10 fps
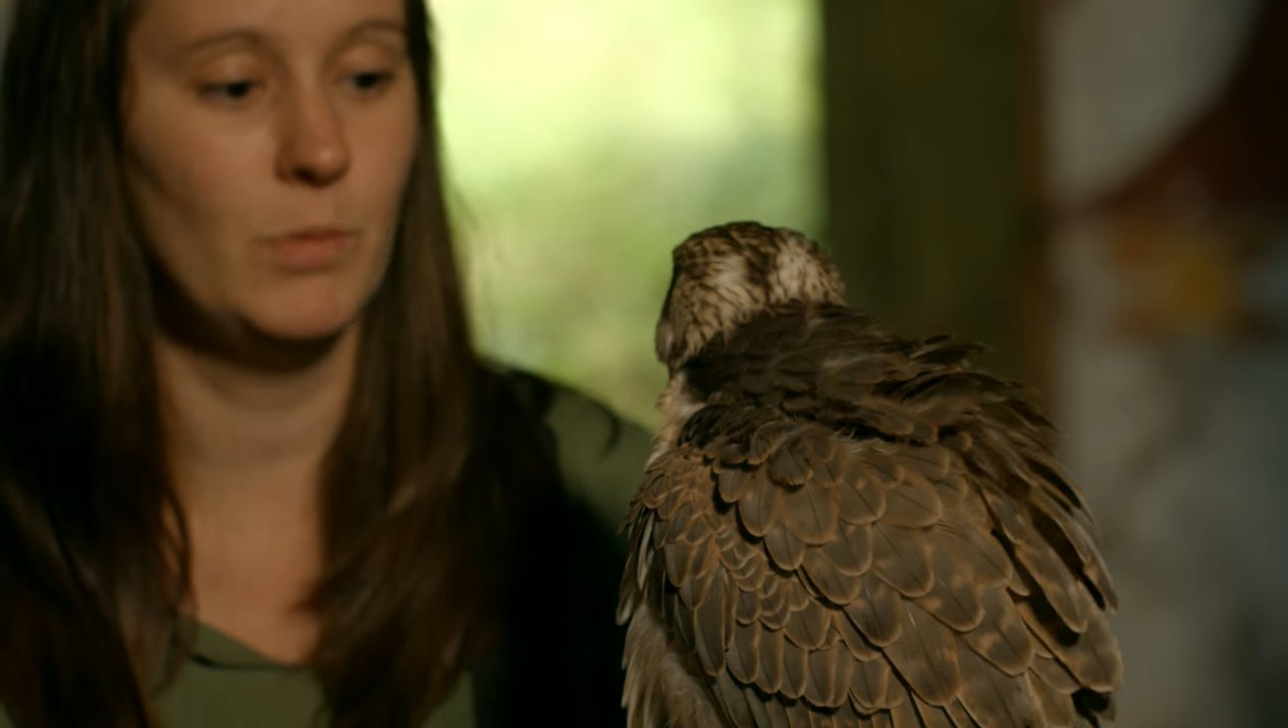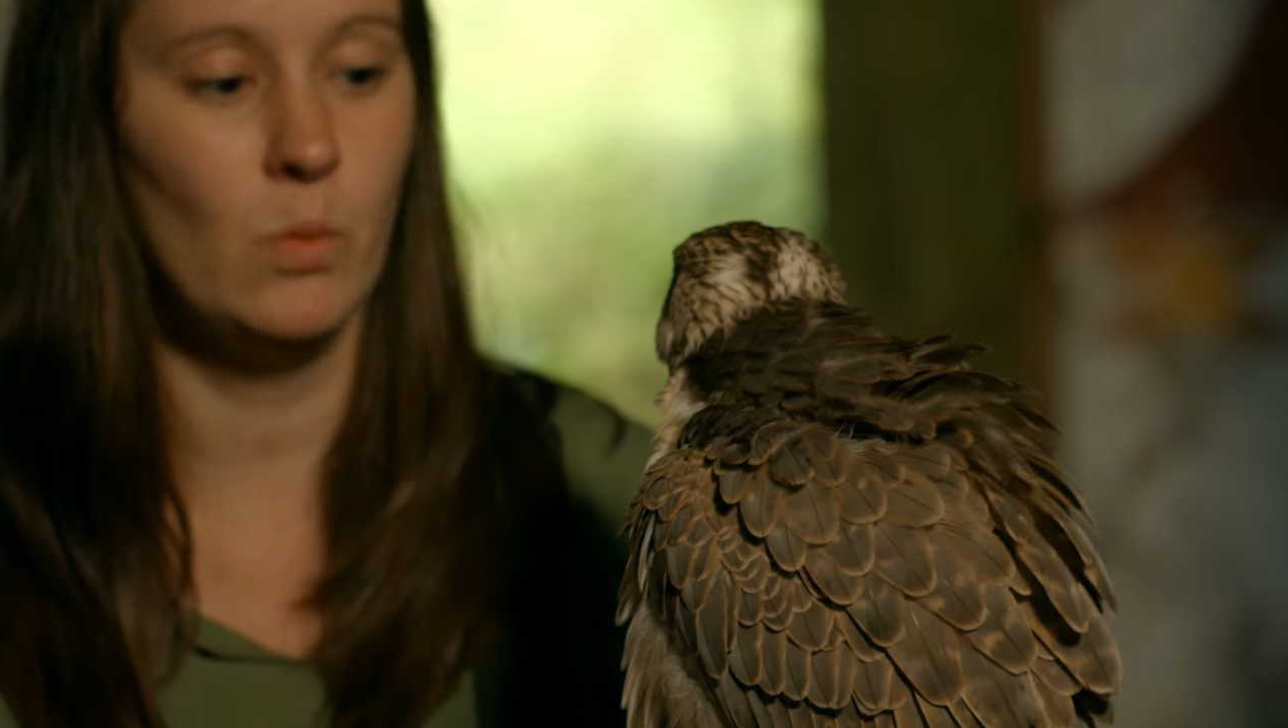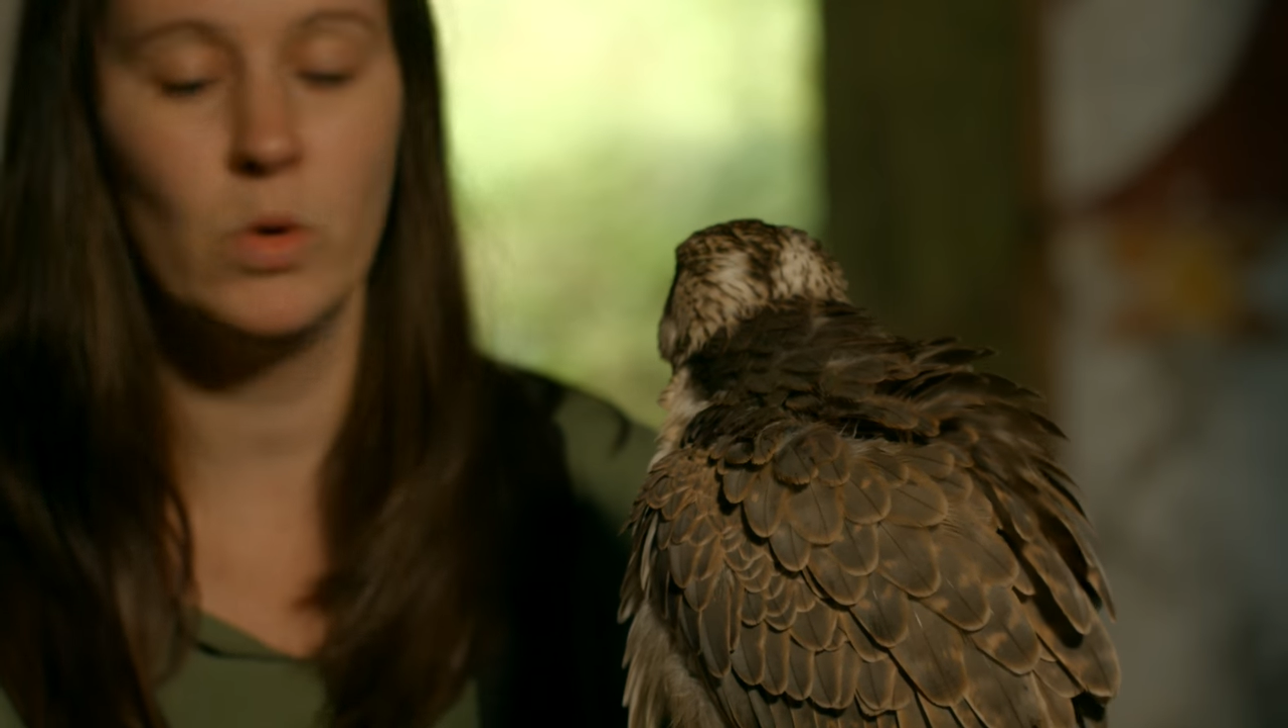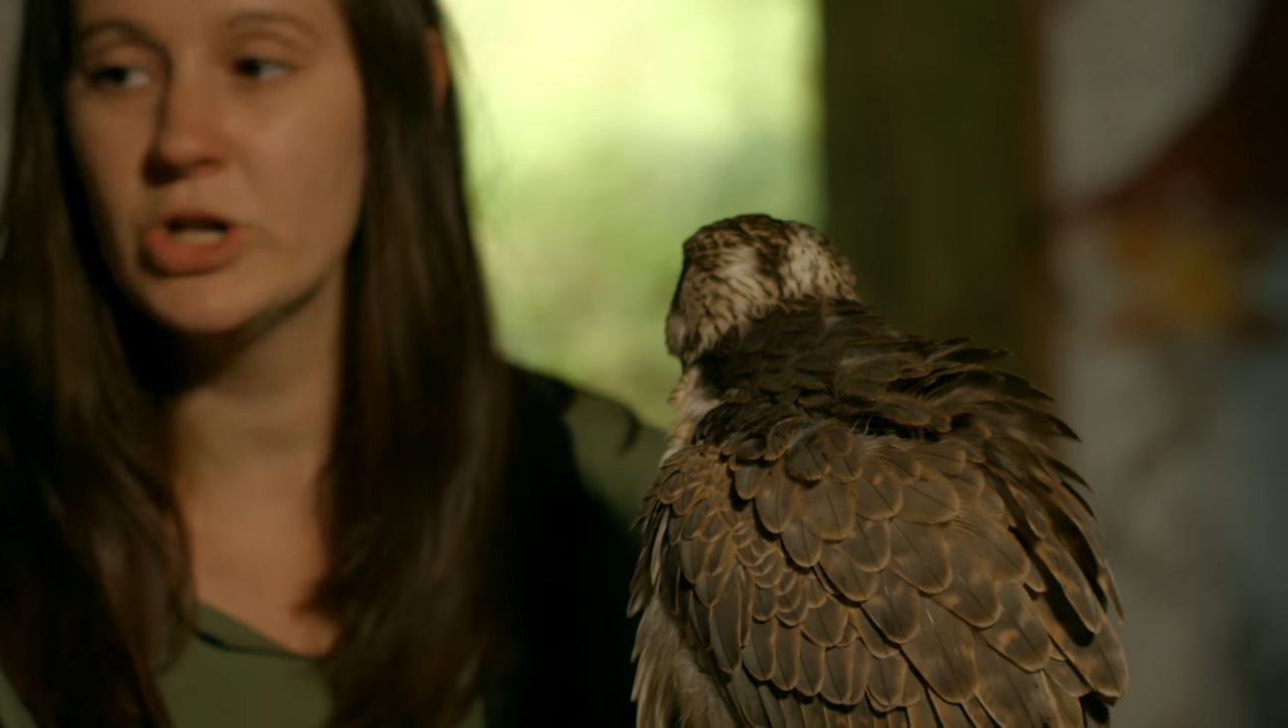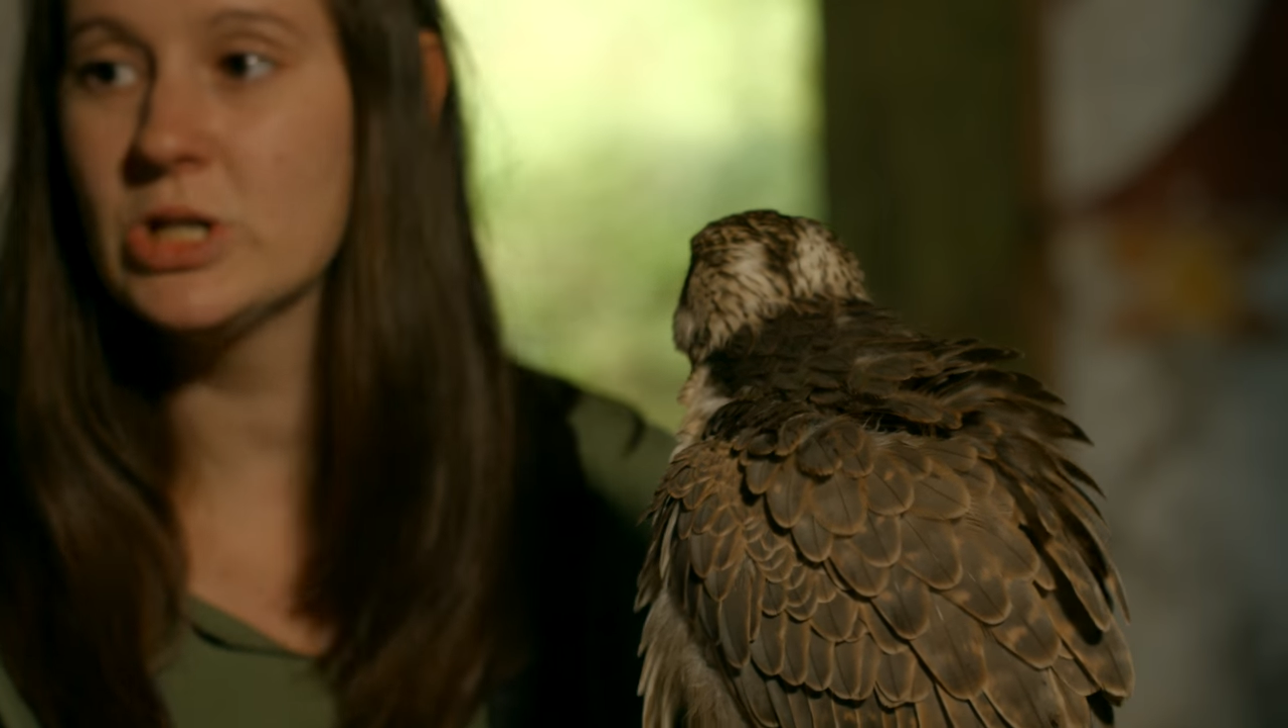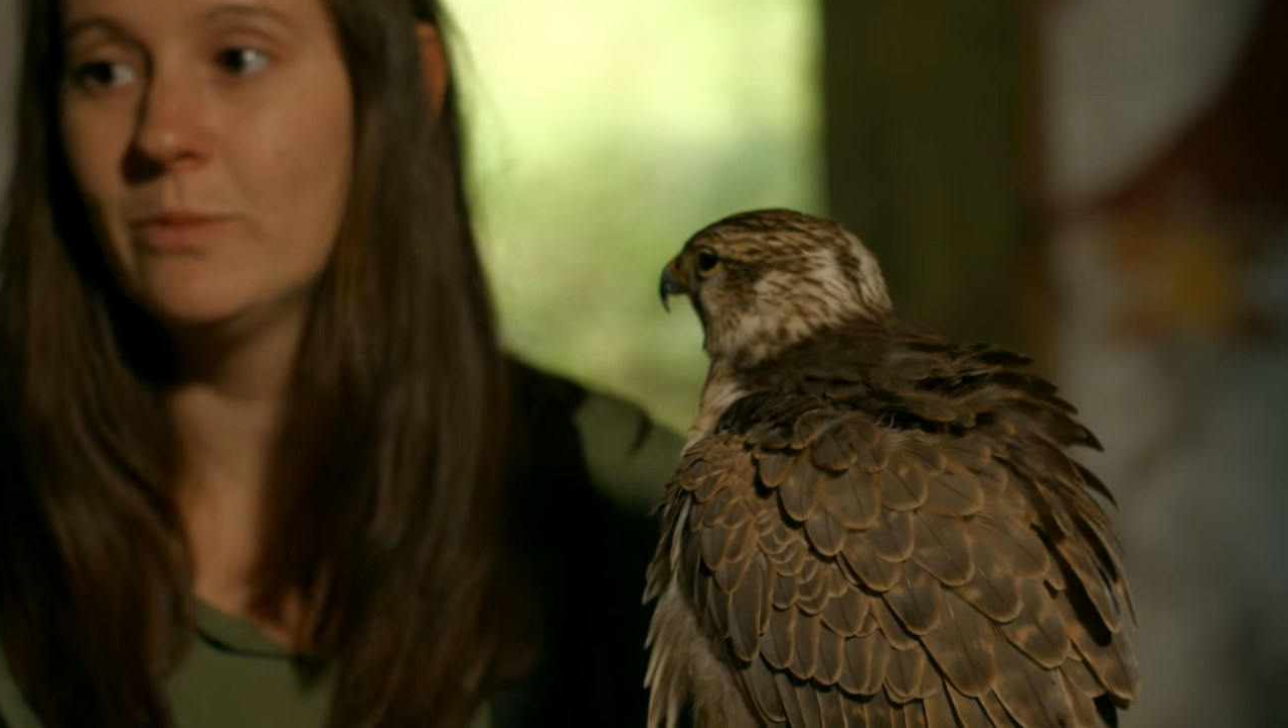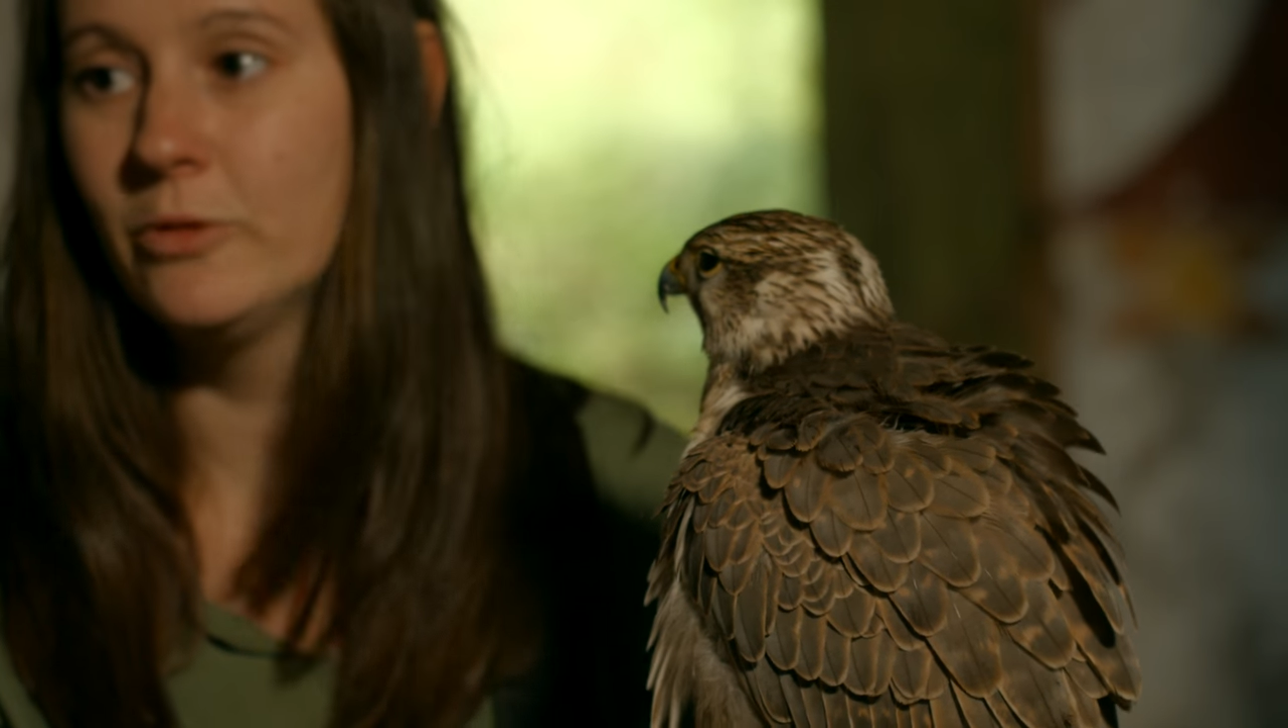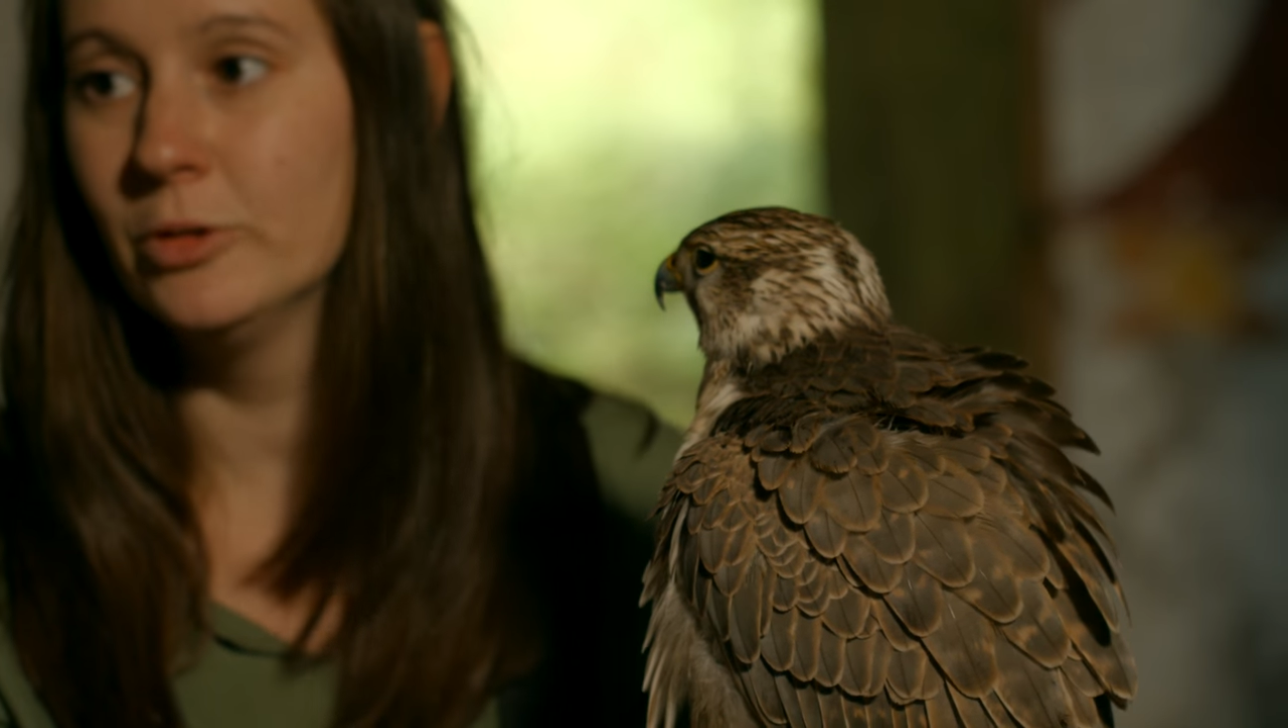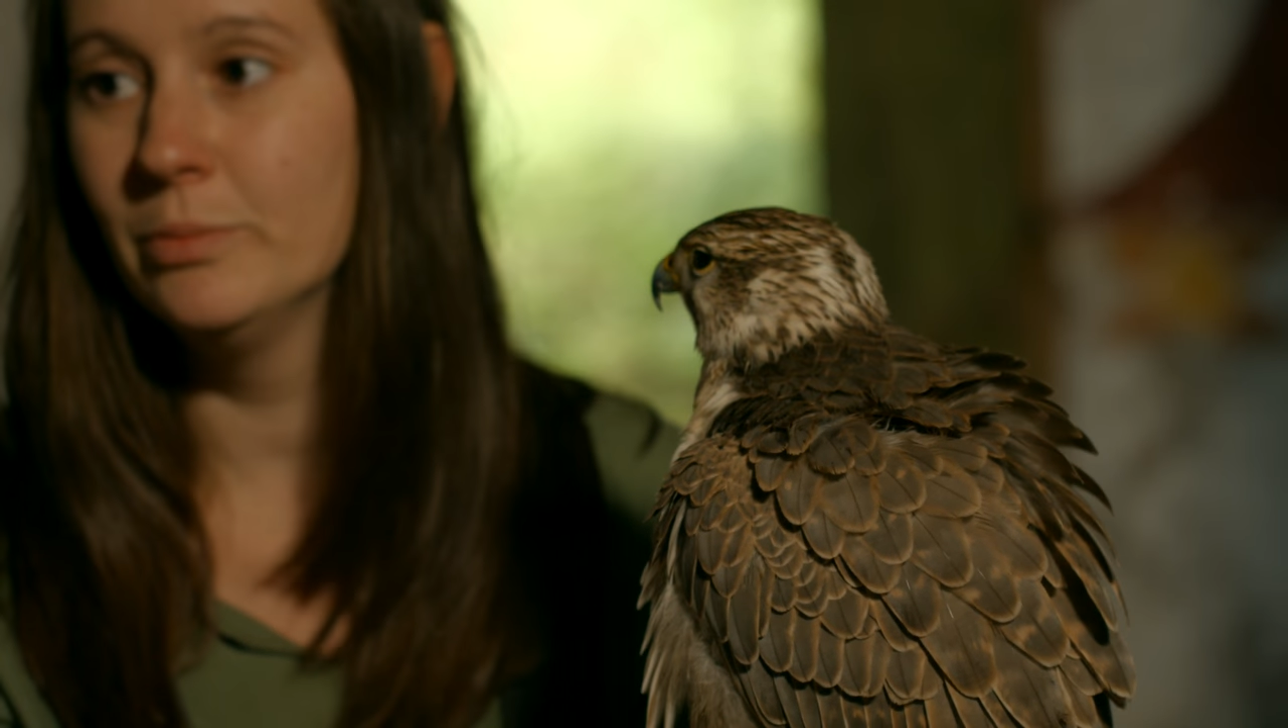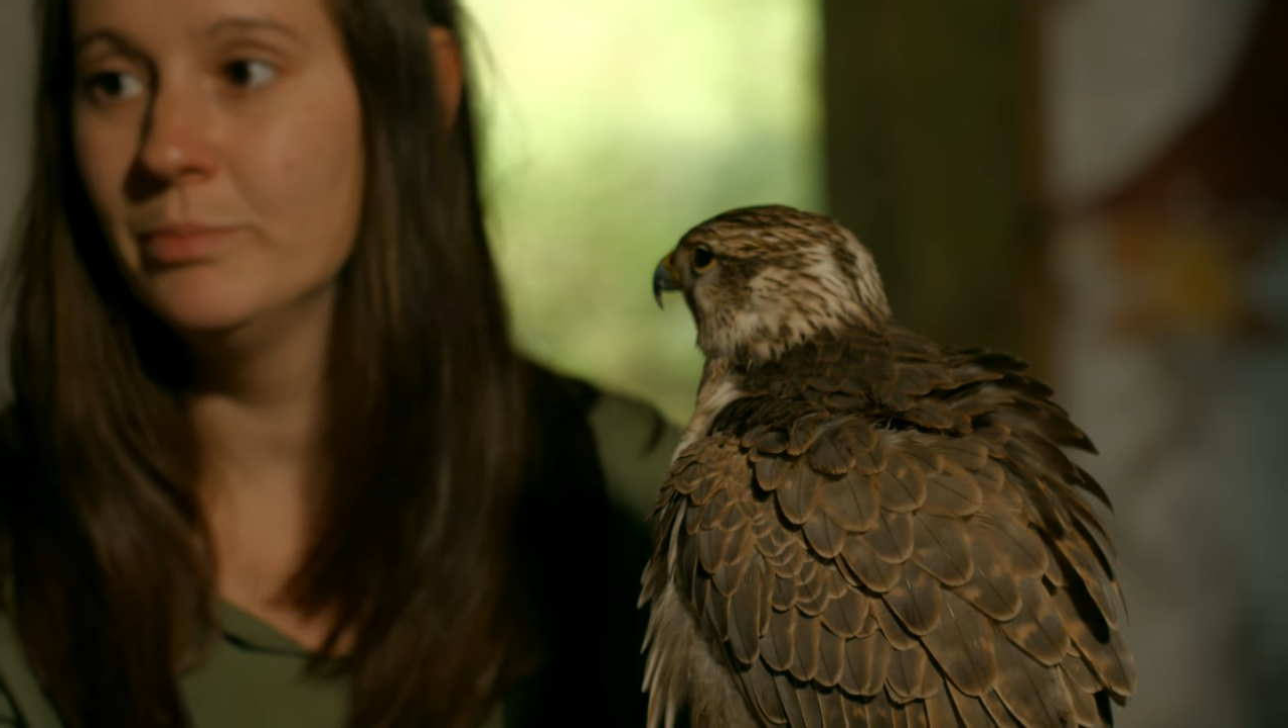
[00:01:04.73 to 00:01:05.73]

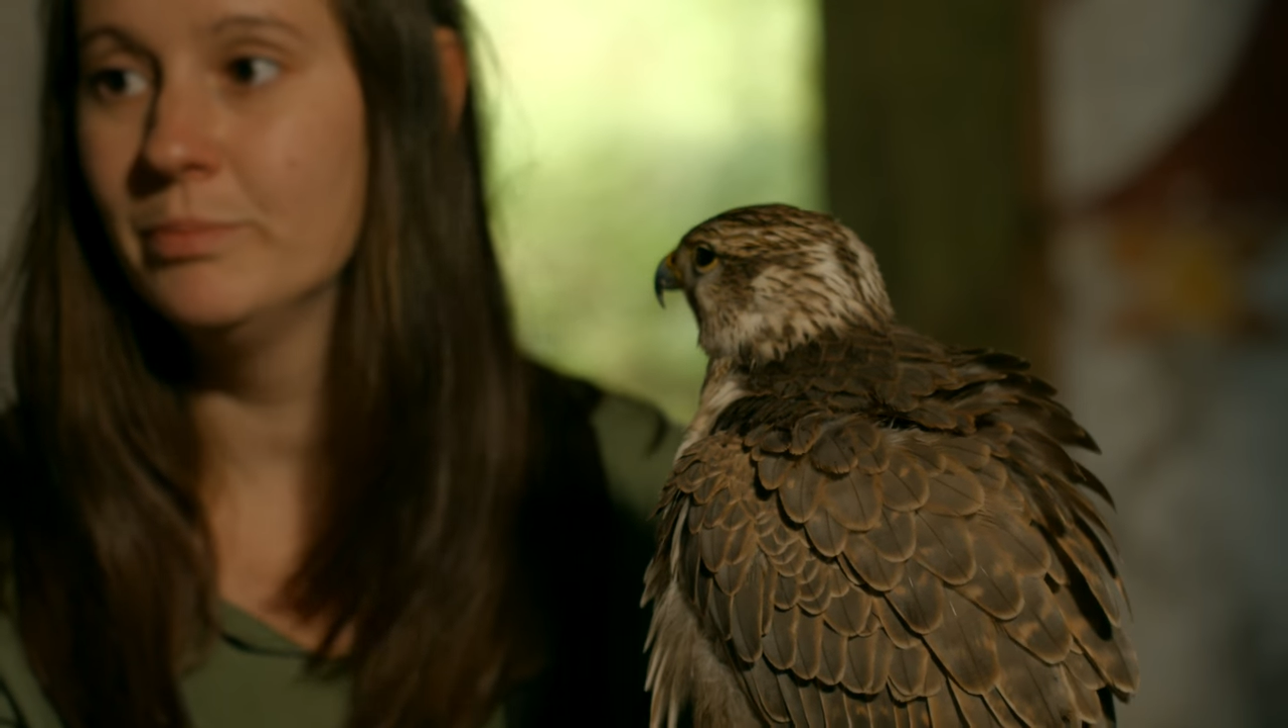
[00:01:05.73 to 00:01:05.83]
worshipful